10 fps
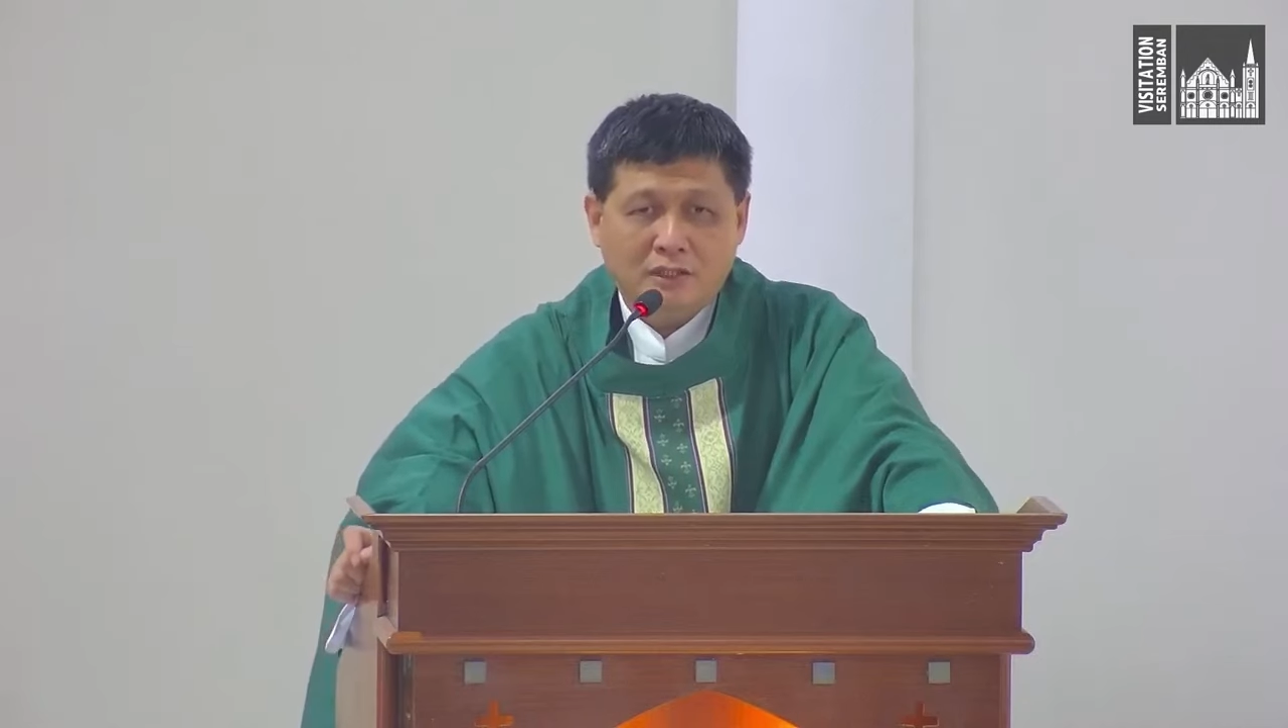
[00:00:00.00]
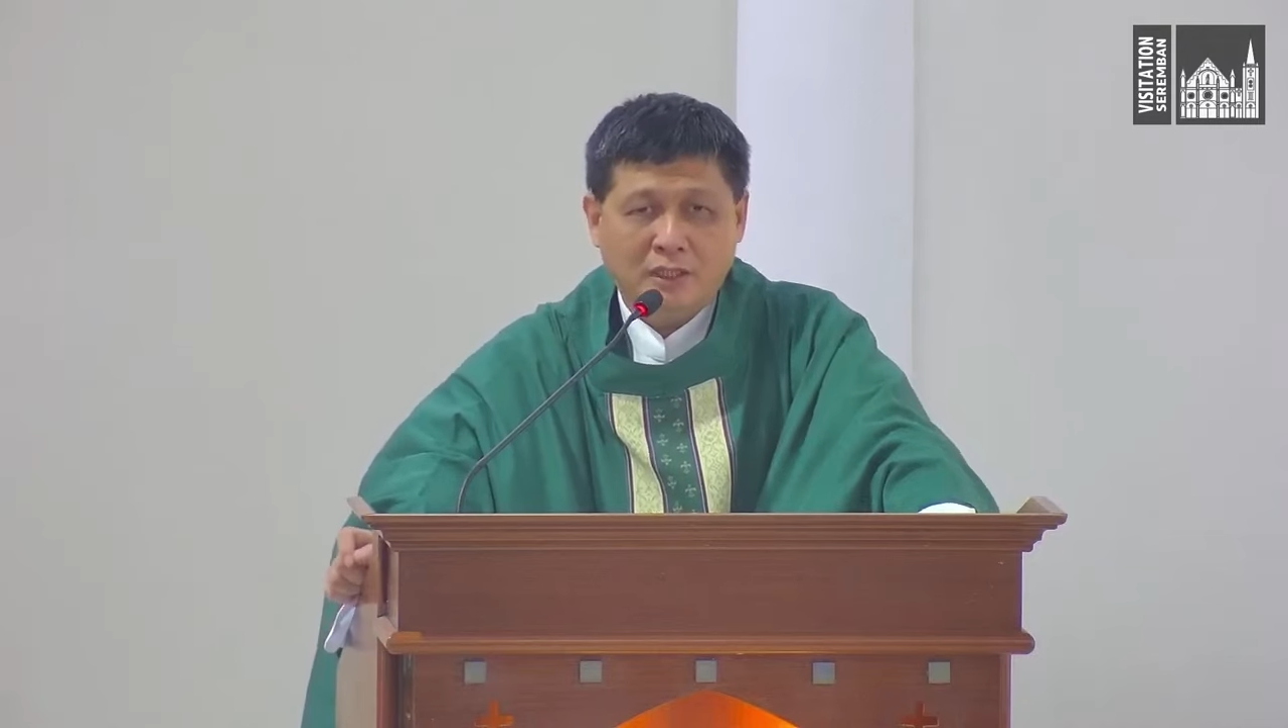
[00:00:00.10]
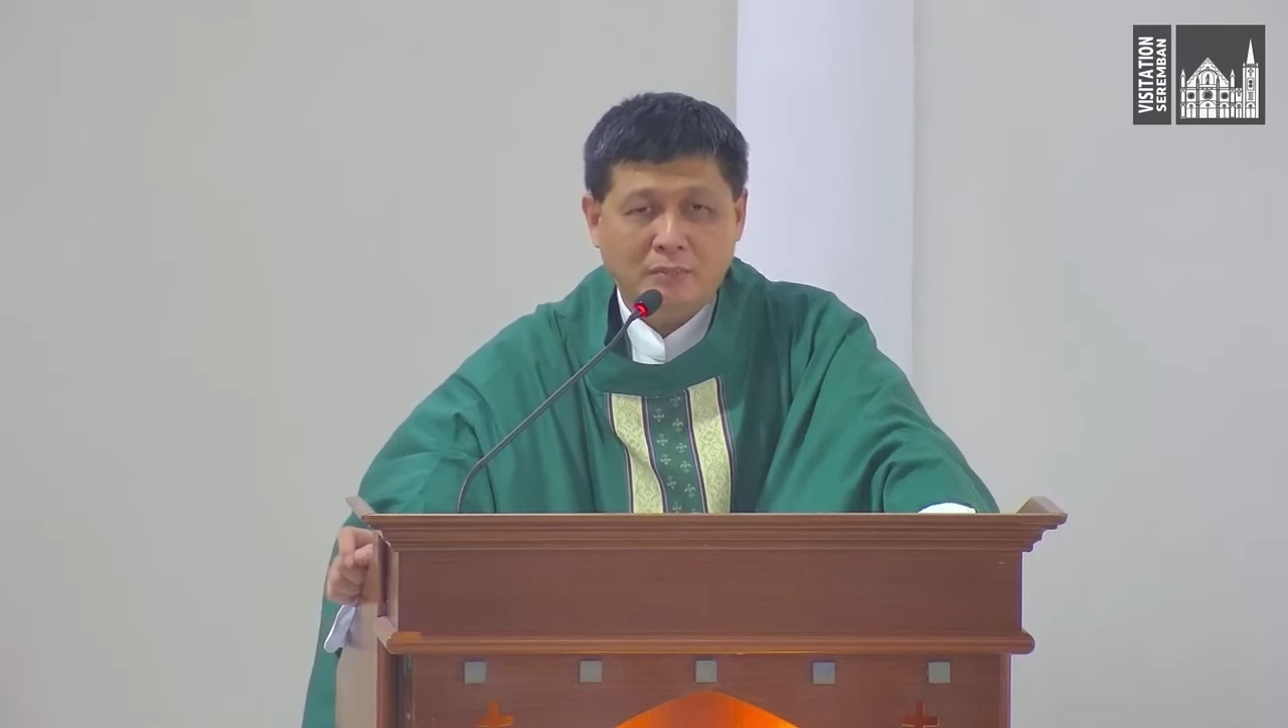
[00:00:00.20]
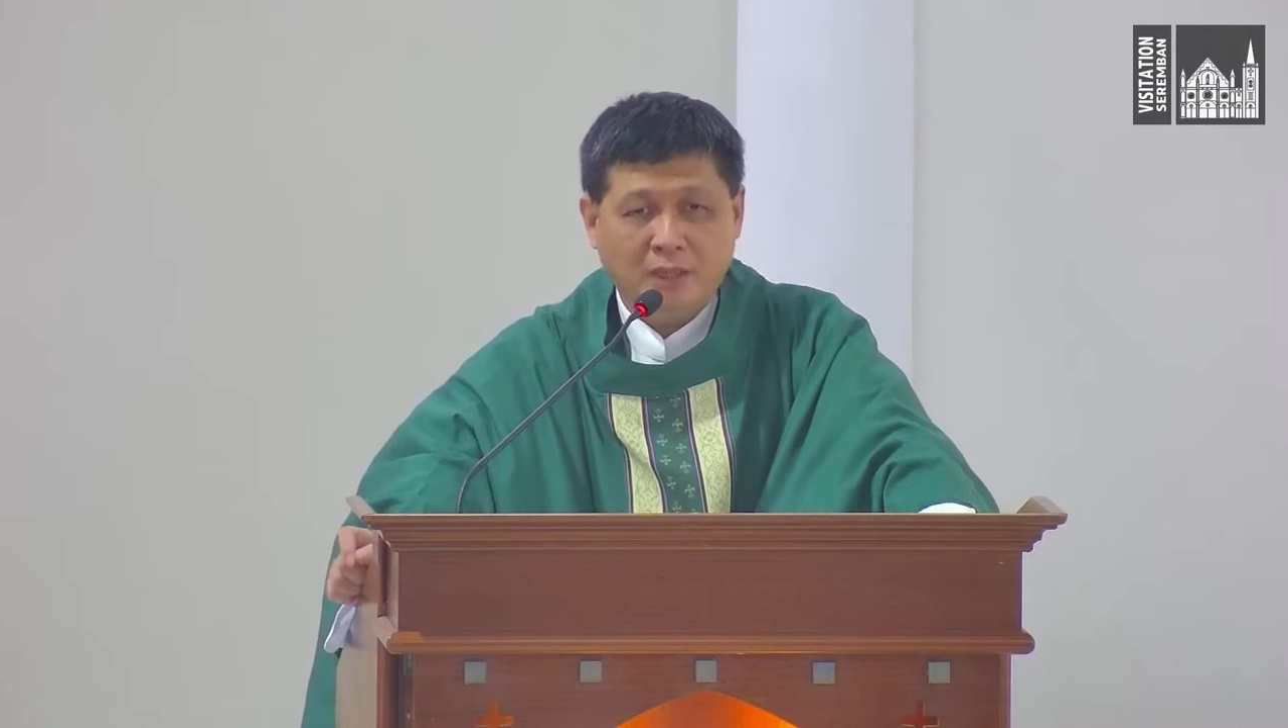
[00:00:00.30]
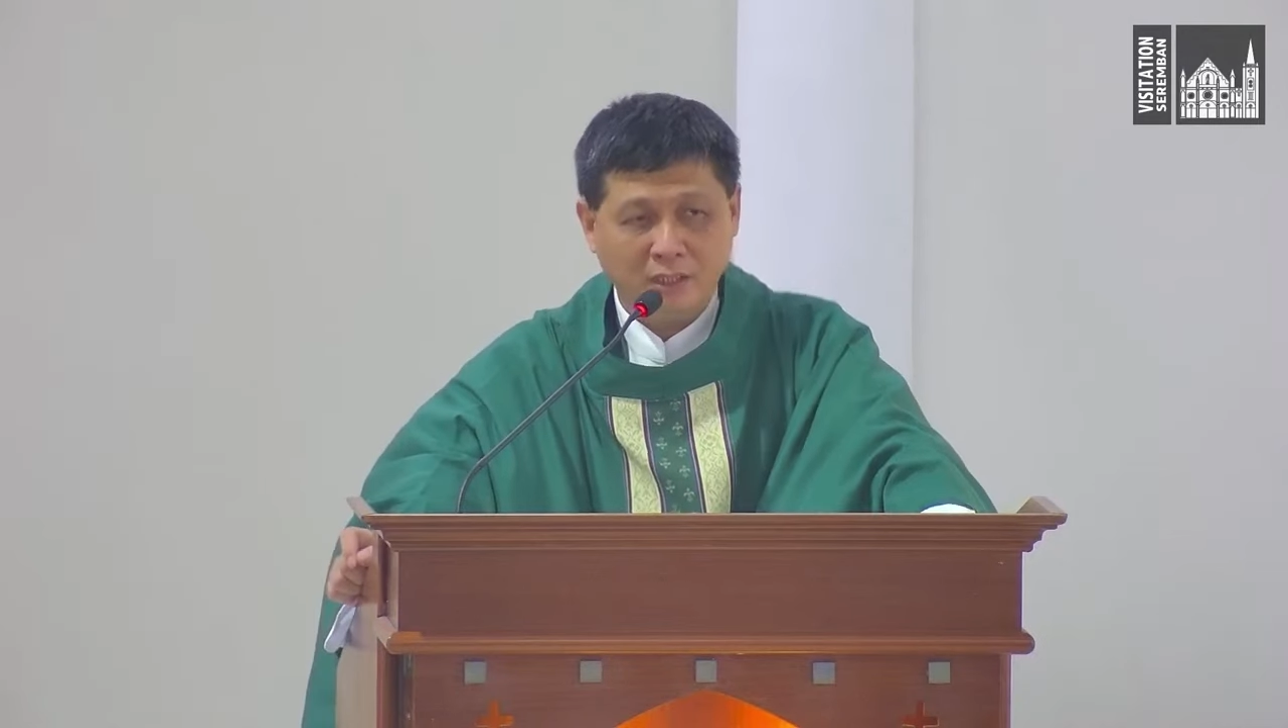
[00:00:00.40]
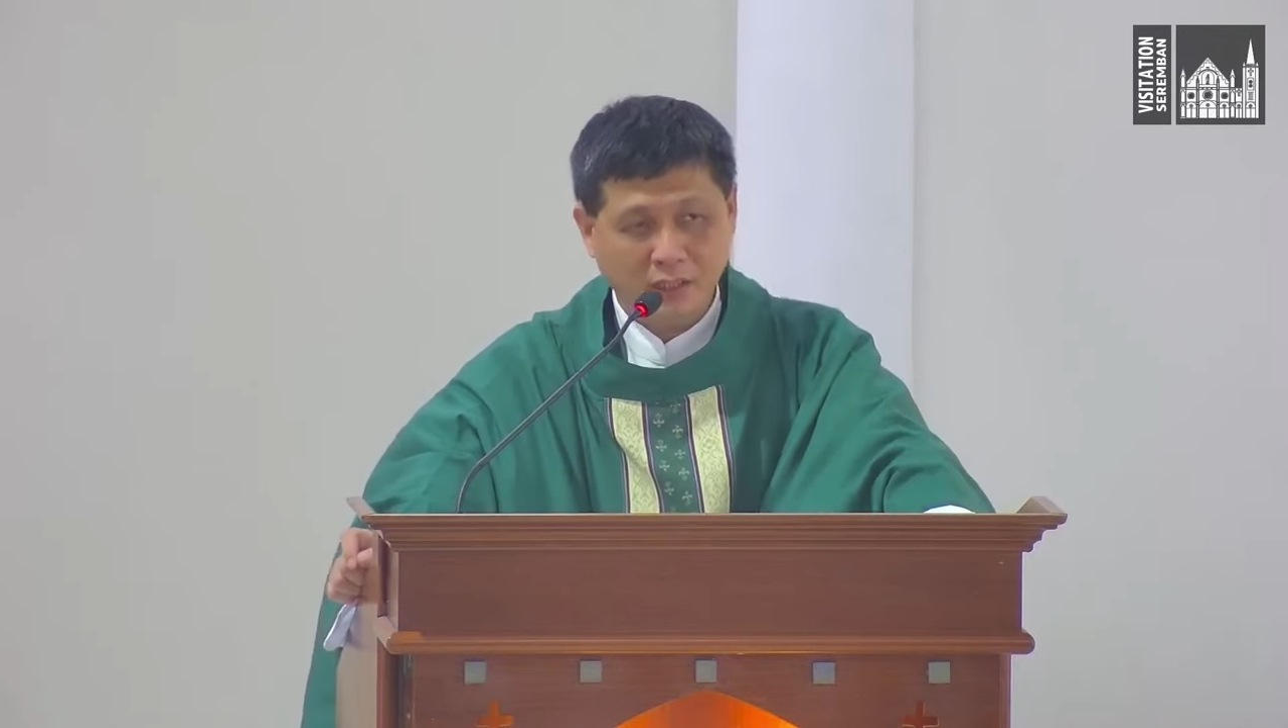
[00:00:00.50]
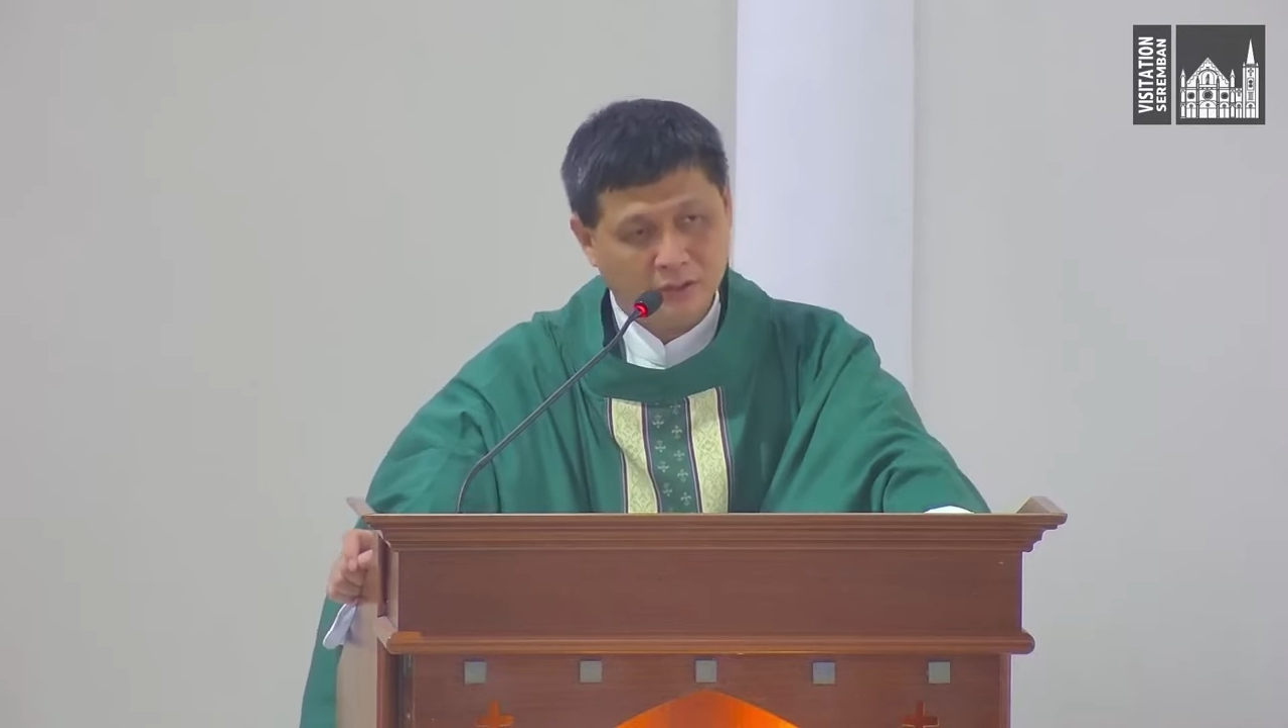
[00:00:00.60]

ate manna